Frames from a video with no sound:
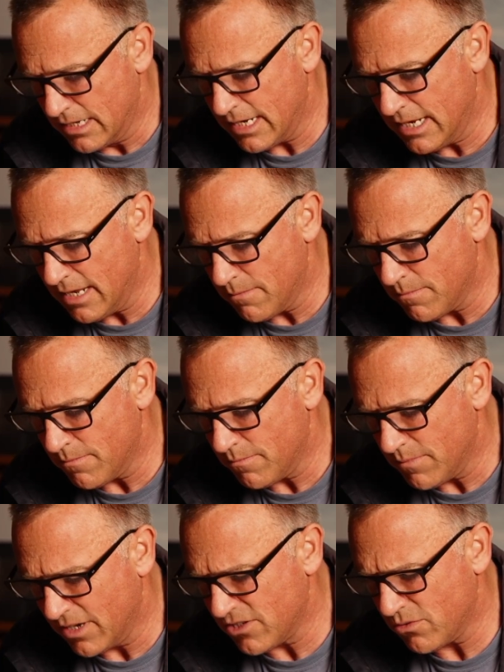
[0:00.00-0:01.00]
and him
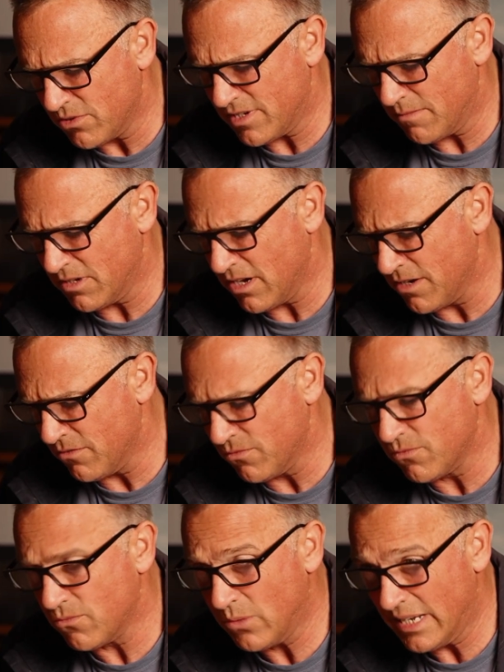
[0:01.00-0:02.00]
because it was some kind of
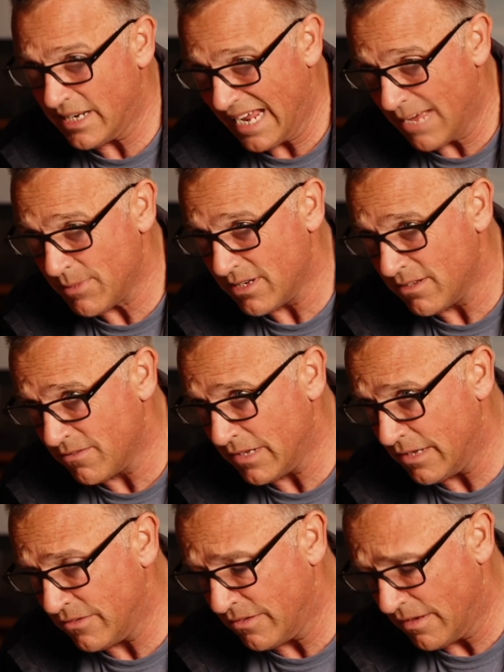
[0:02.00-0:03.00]
weird habit of
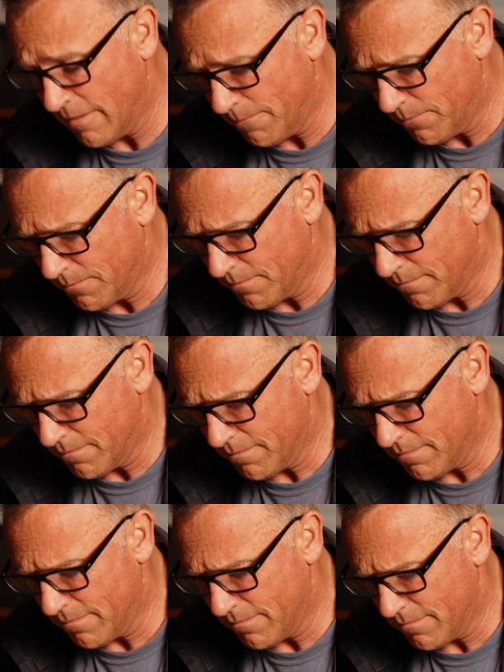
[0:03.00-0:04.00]
his.
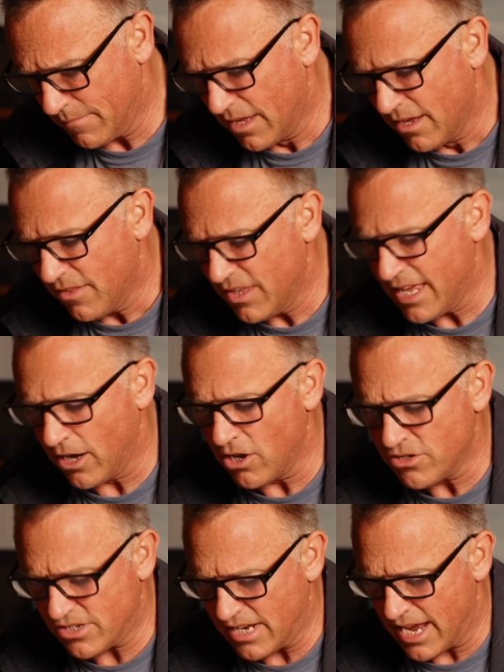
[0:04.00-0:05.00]
The yellow
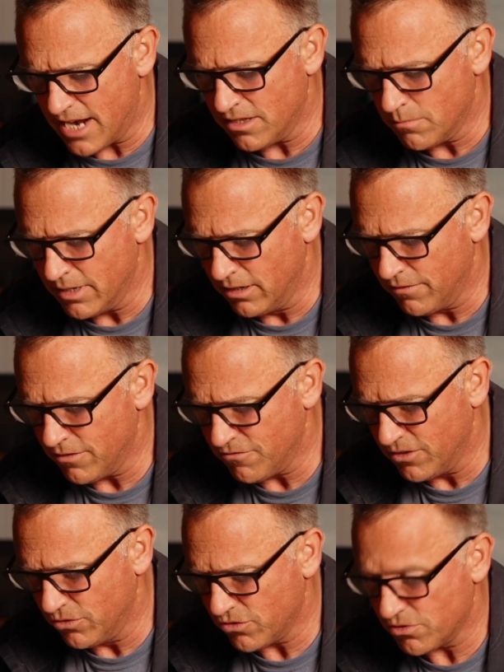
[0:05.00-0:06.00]
stain in the middle of the
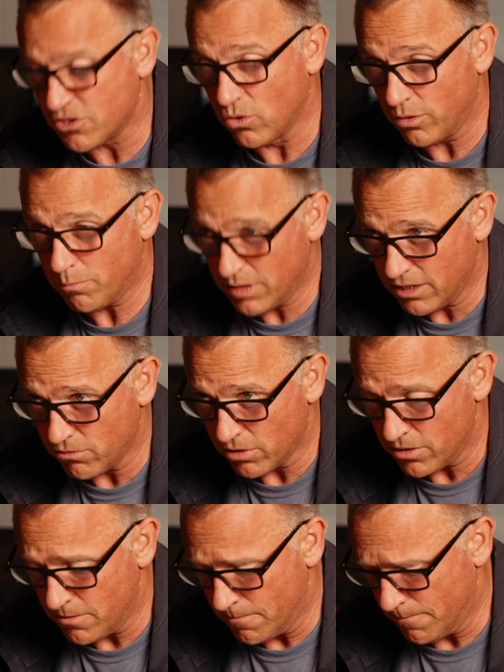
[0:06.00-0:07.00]
filter is called a pig
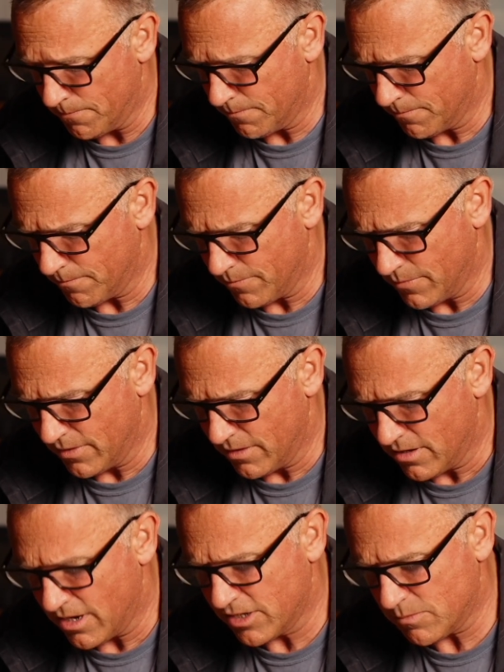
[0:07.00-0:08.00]
root,
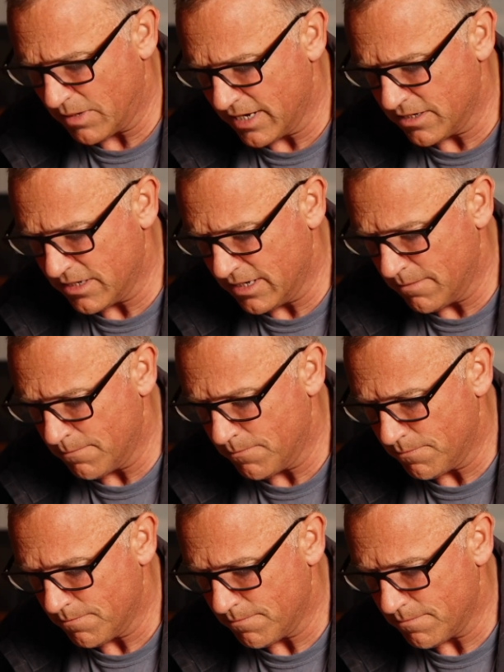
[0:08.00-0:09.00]
I explained to him.
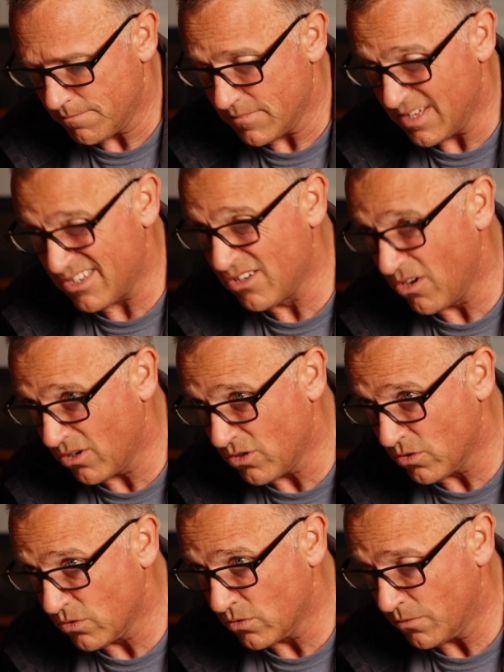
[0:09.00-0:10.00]
It's not
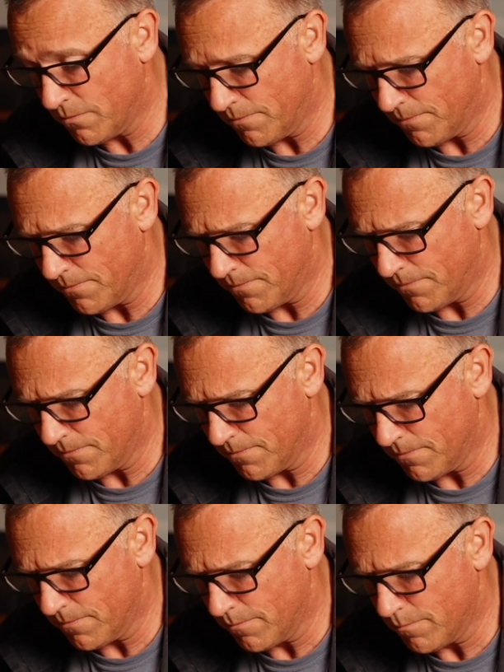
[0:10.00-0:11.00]
cool.
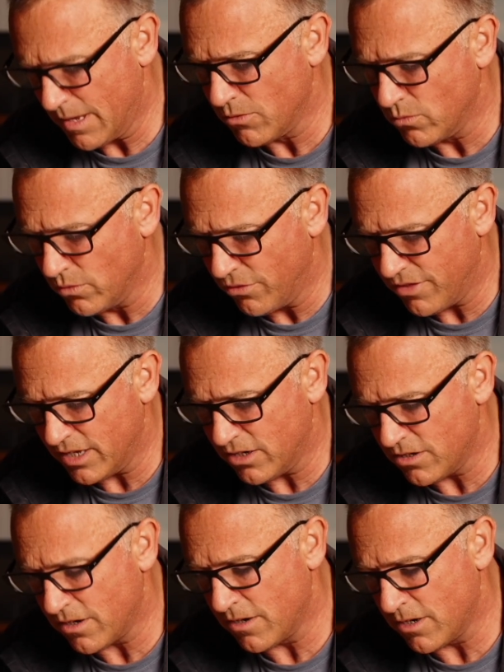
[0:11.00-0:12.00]
People will think you
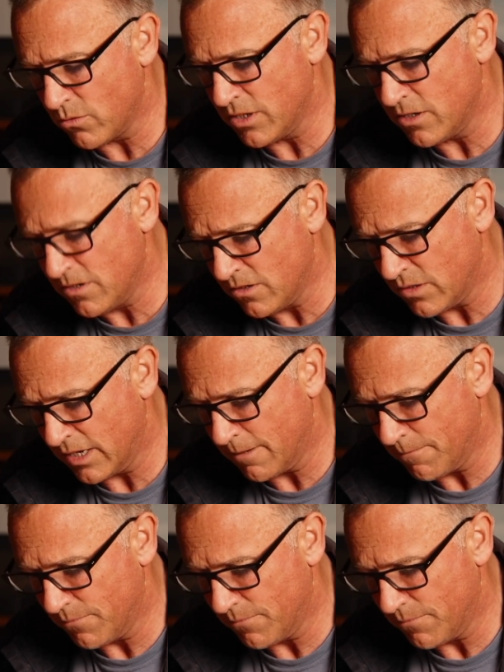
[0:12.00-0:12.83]
don't know what you're doing.